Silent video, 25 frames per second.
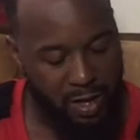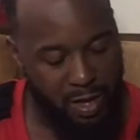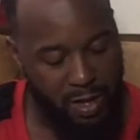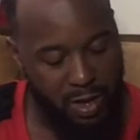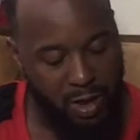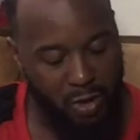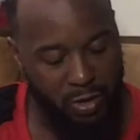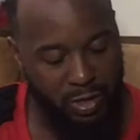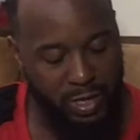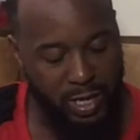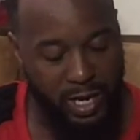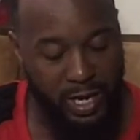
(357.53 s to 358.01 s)

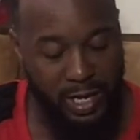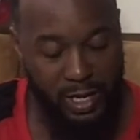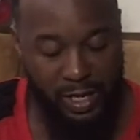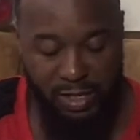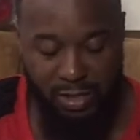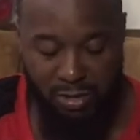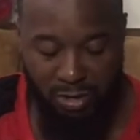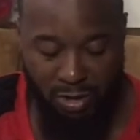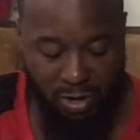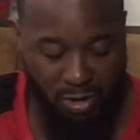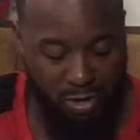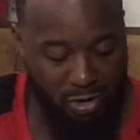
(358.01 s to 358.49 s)
Okay,
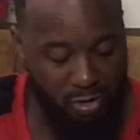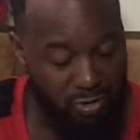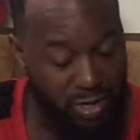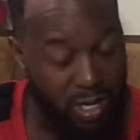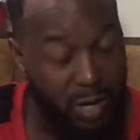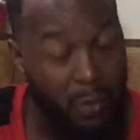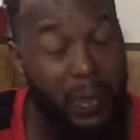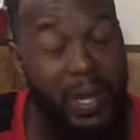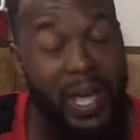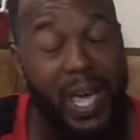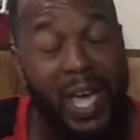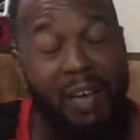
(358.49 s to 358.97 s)
so
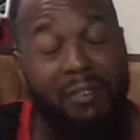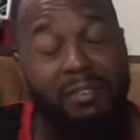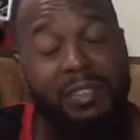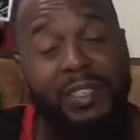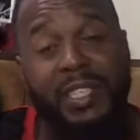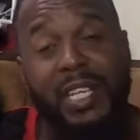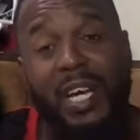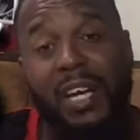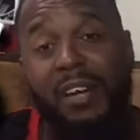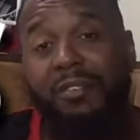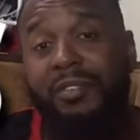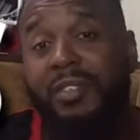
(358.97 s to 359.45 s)
then we have
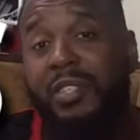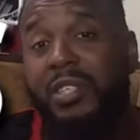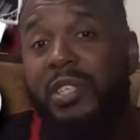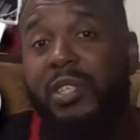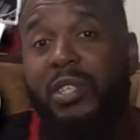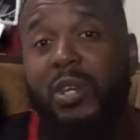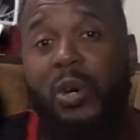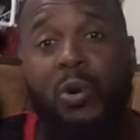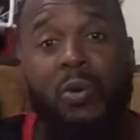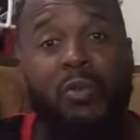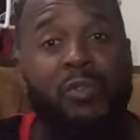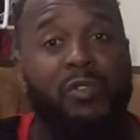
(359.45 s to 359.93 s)
San
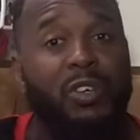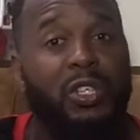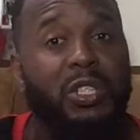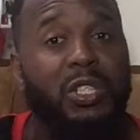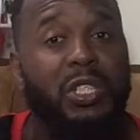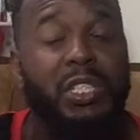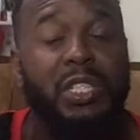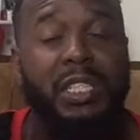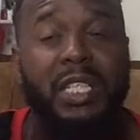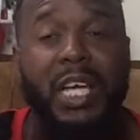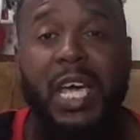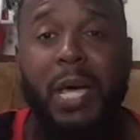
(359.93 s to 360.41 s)
Francisco
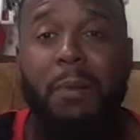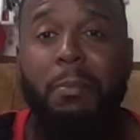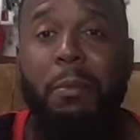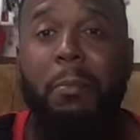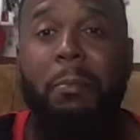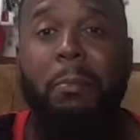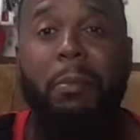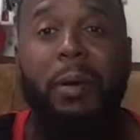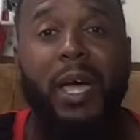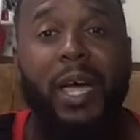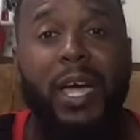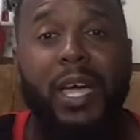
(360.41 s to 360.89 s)
versus Tampa
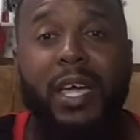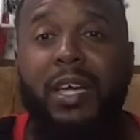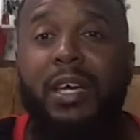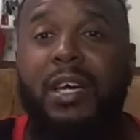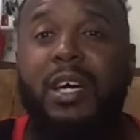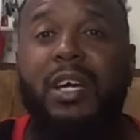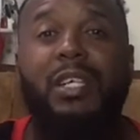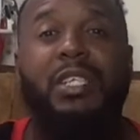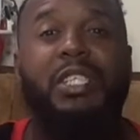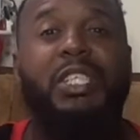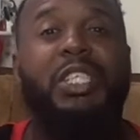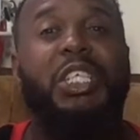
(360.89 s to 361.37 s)
Bay.
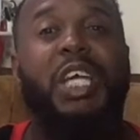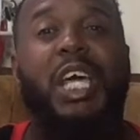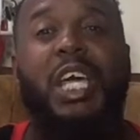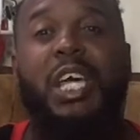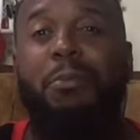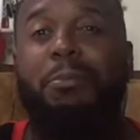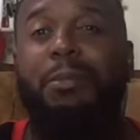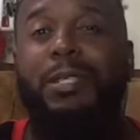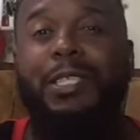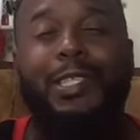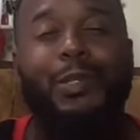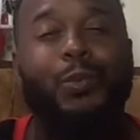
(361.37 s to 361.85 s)

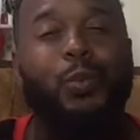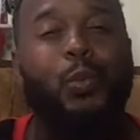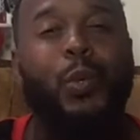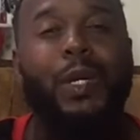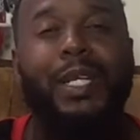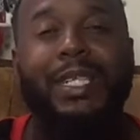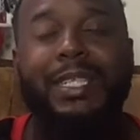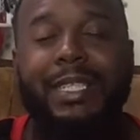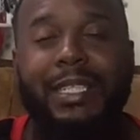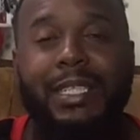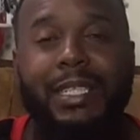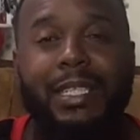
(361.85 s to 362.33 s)
Jameis
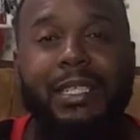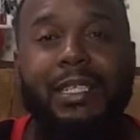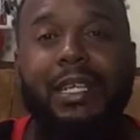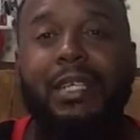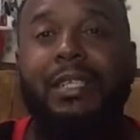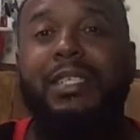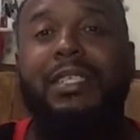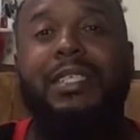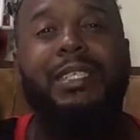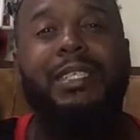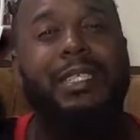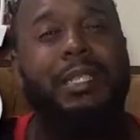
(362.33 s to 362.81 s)

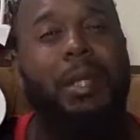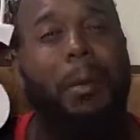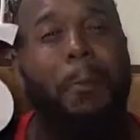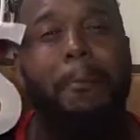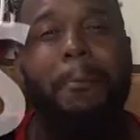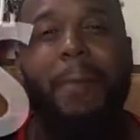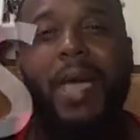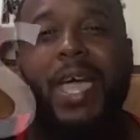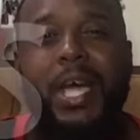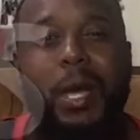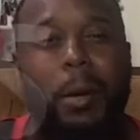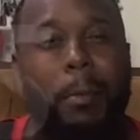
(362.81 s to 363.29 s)
Winston. is a
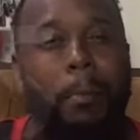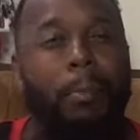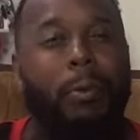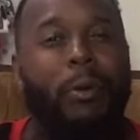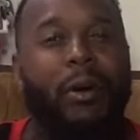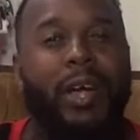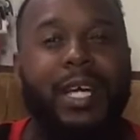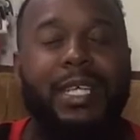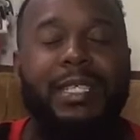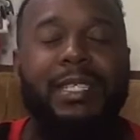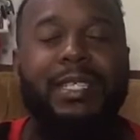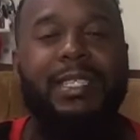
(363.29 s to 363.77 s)
make or
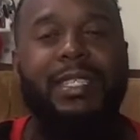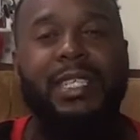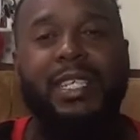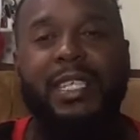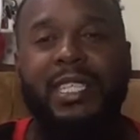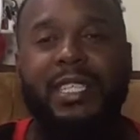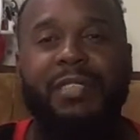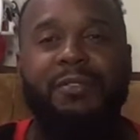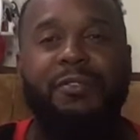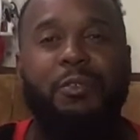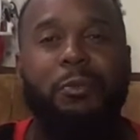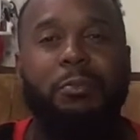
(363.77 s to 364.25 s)
break
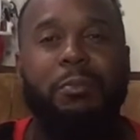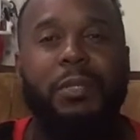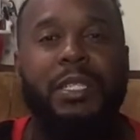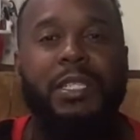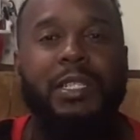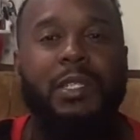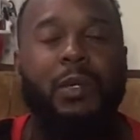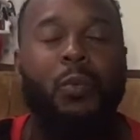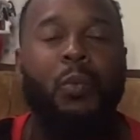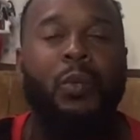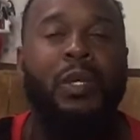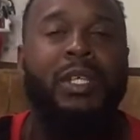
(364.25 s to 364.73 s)
season for
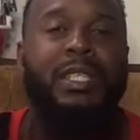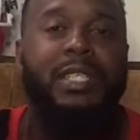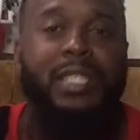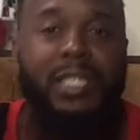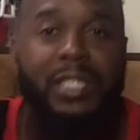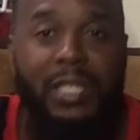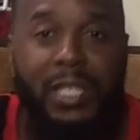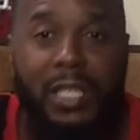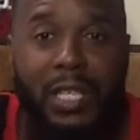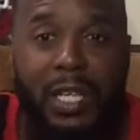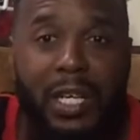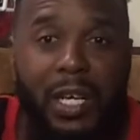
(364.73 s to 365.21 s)
Mr.
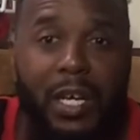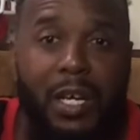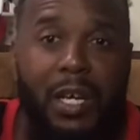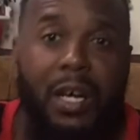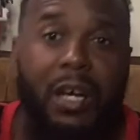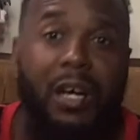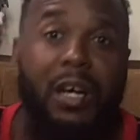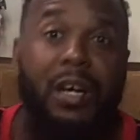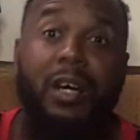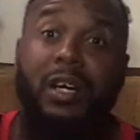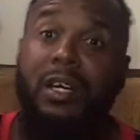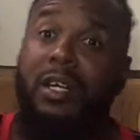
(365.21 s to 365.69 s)
Winston
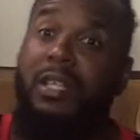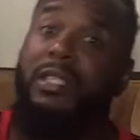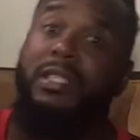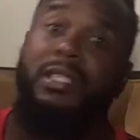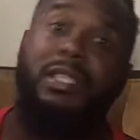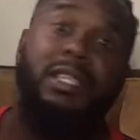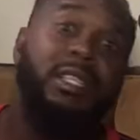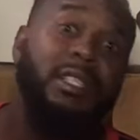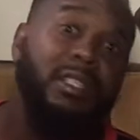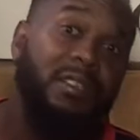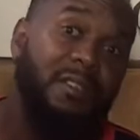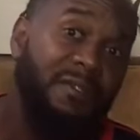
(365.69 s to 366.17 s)
because
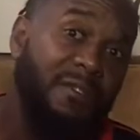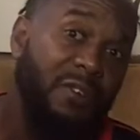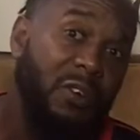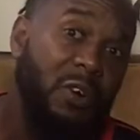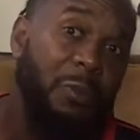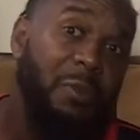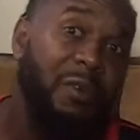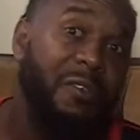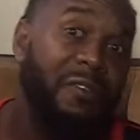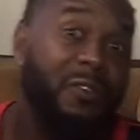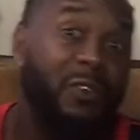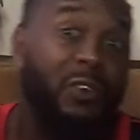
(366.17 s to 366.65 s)
he's a
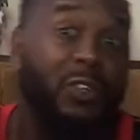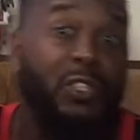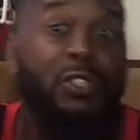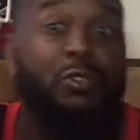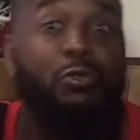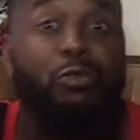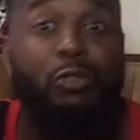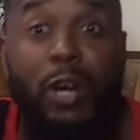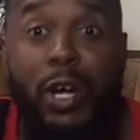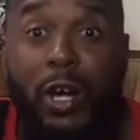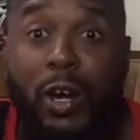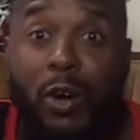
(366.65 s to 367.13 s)
former first
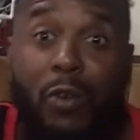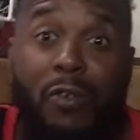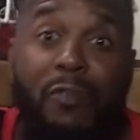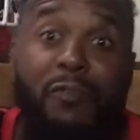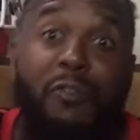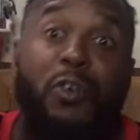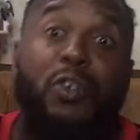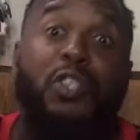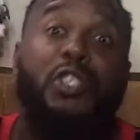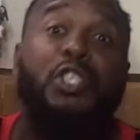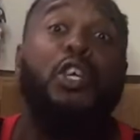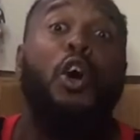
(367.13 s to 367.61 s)

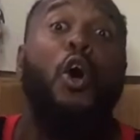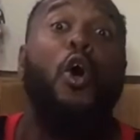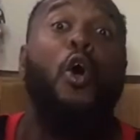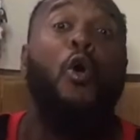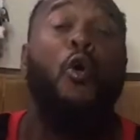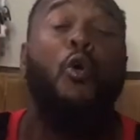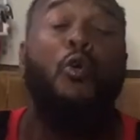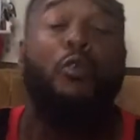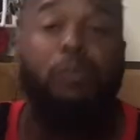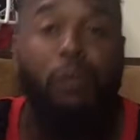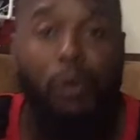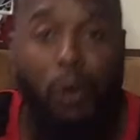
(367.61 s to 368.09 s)

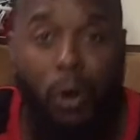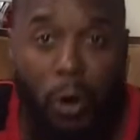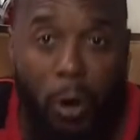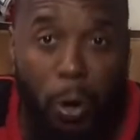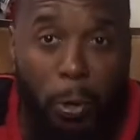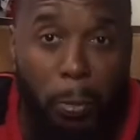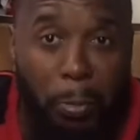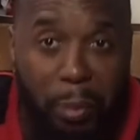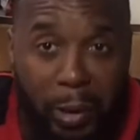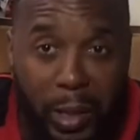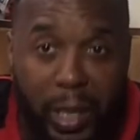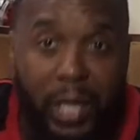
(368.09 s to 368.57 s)

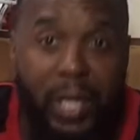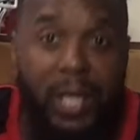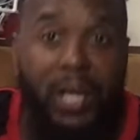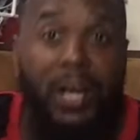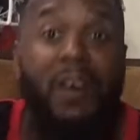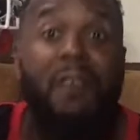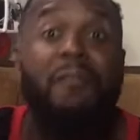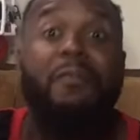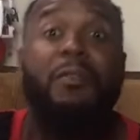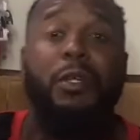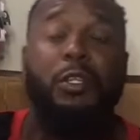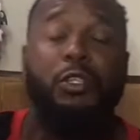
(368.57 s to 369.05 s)
overall pick
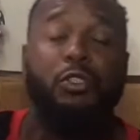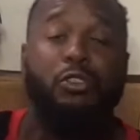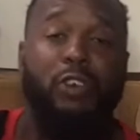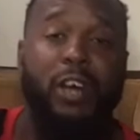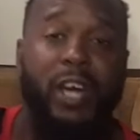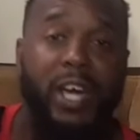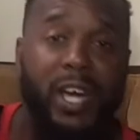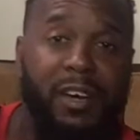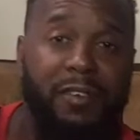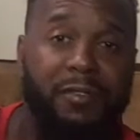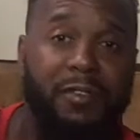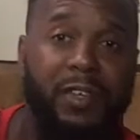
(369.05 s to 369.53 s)
of the
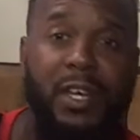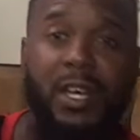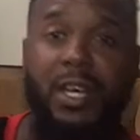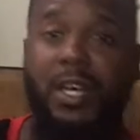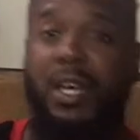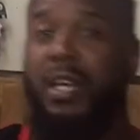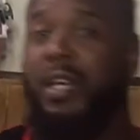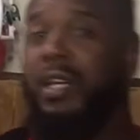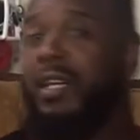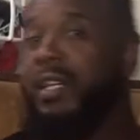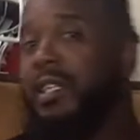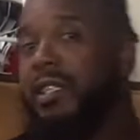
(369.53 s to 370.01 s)
draft.
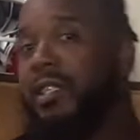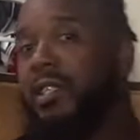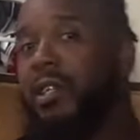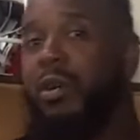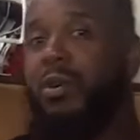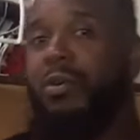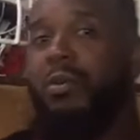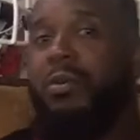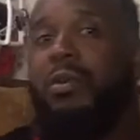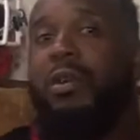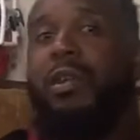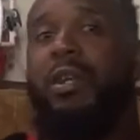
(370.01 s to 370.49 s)

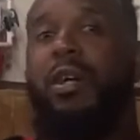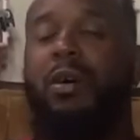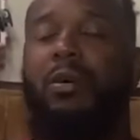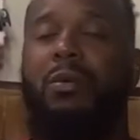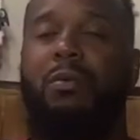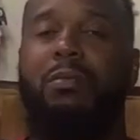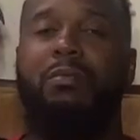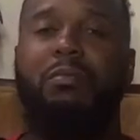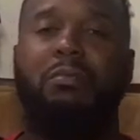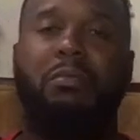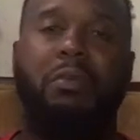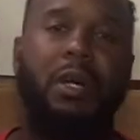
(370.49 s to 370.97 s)
So, you
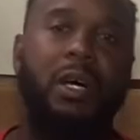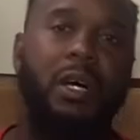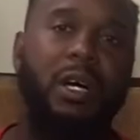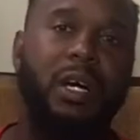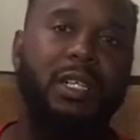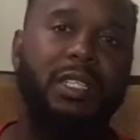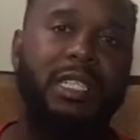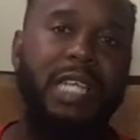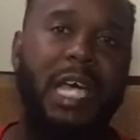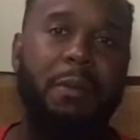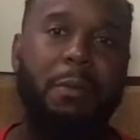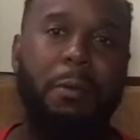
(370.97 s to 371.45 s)
know,
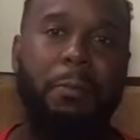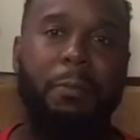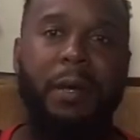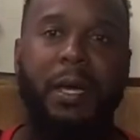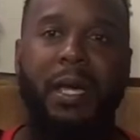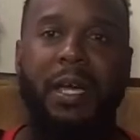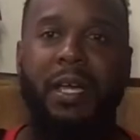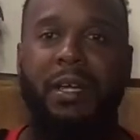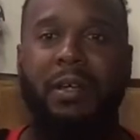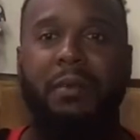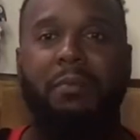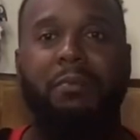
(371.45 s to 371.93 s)
Tampa
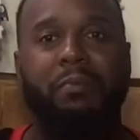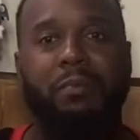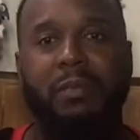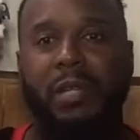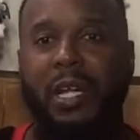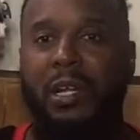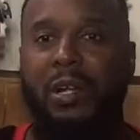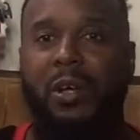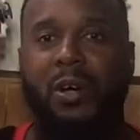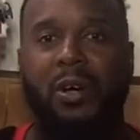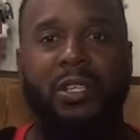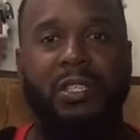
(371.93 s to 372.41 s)
Bay, they
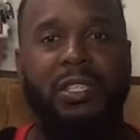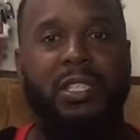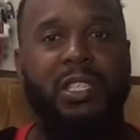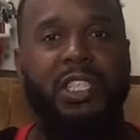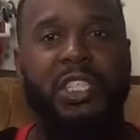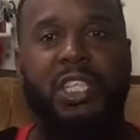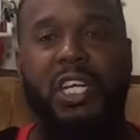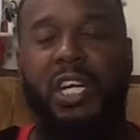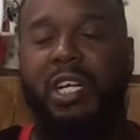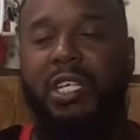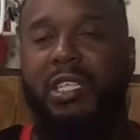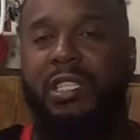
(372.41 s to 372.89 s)
lost
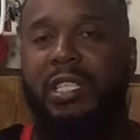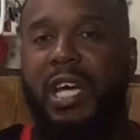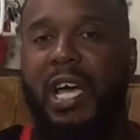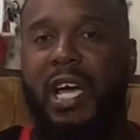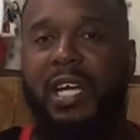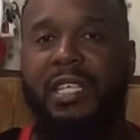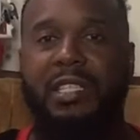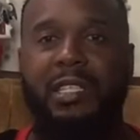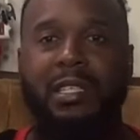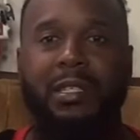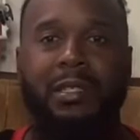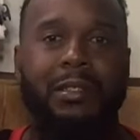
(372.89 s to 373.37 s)
Deshaun
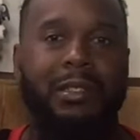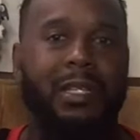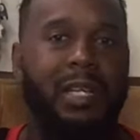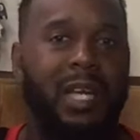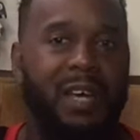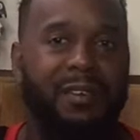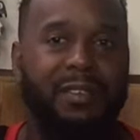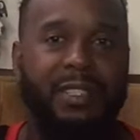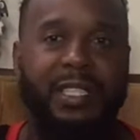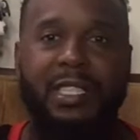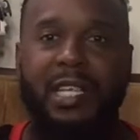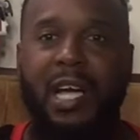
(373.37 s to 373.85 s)
Jackson. They
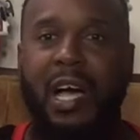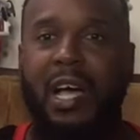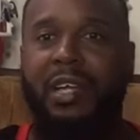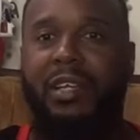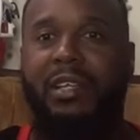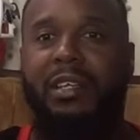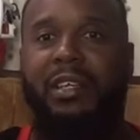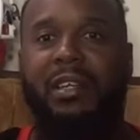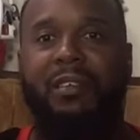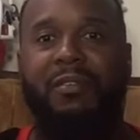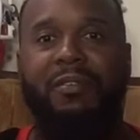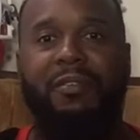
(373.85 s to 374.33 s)
have a
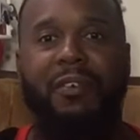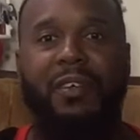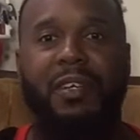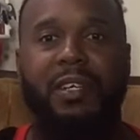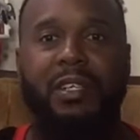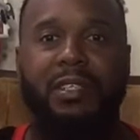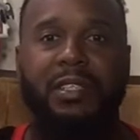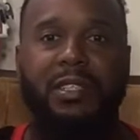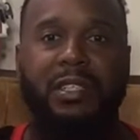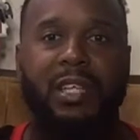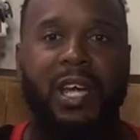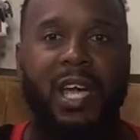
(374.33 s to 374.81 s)
solid
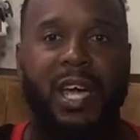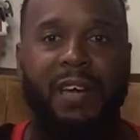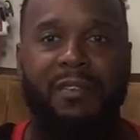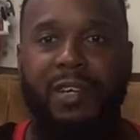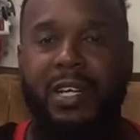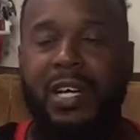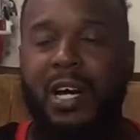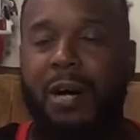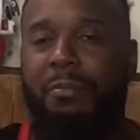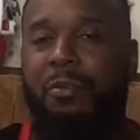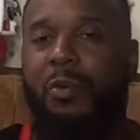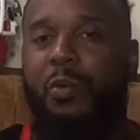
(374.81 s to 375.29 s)
defense. They have a
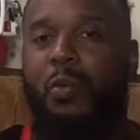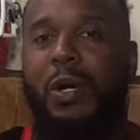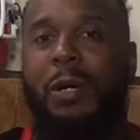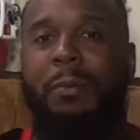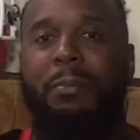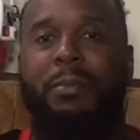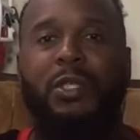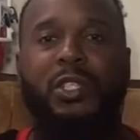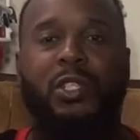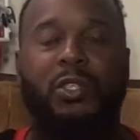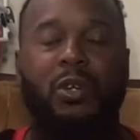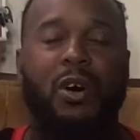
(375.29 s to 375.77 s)
couple
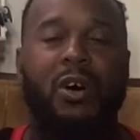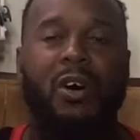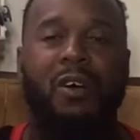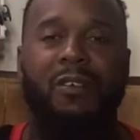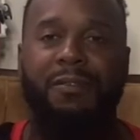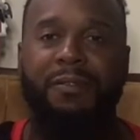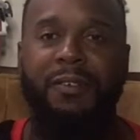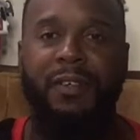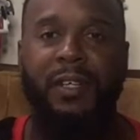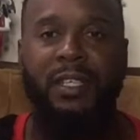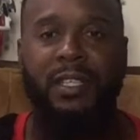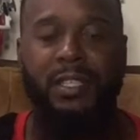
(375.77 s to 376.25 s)
weapons on
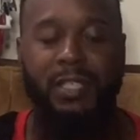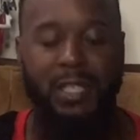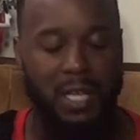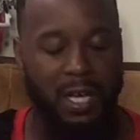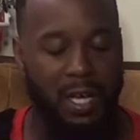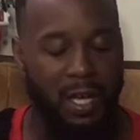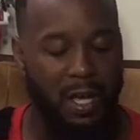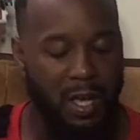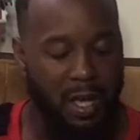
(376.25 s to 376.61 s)
offense.